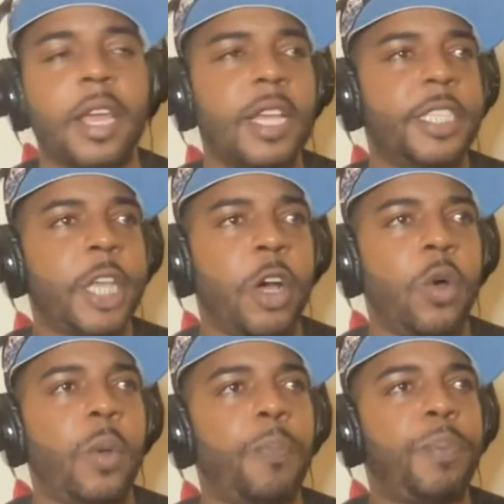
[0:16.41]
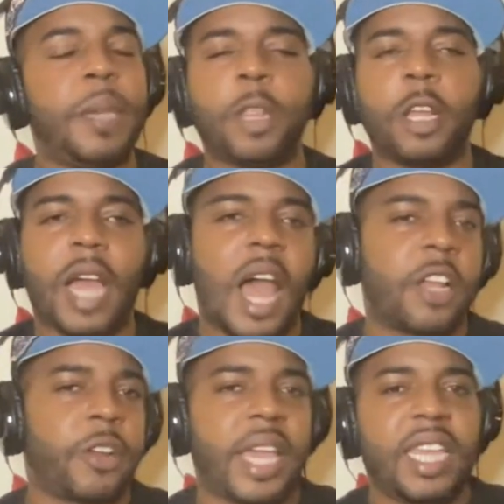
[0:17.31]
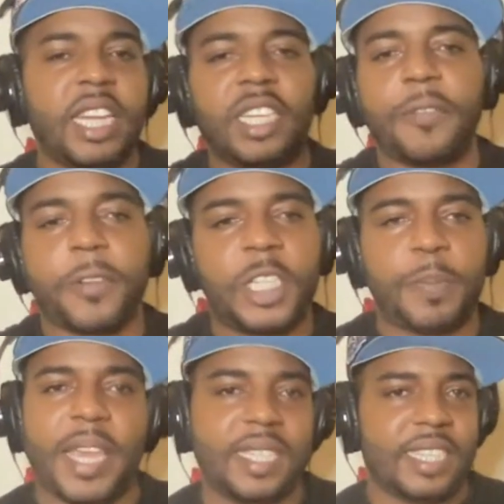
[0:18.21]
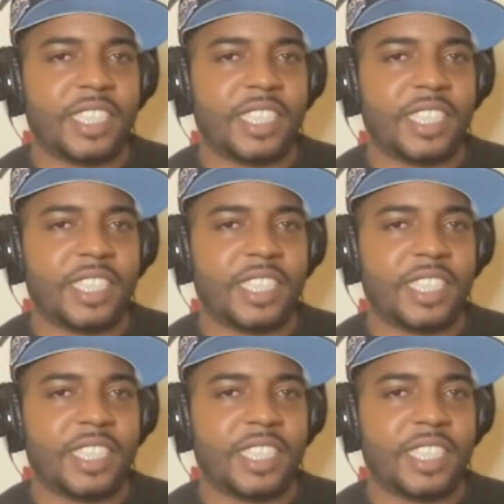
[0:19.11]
So people are congregating in different spaces.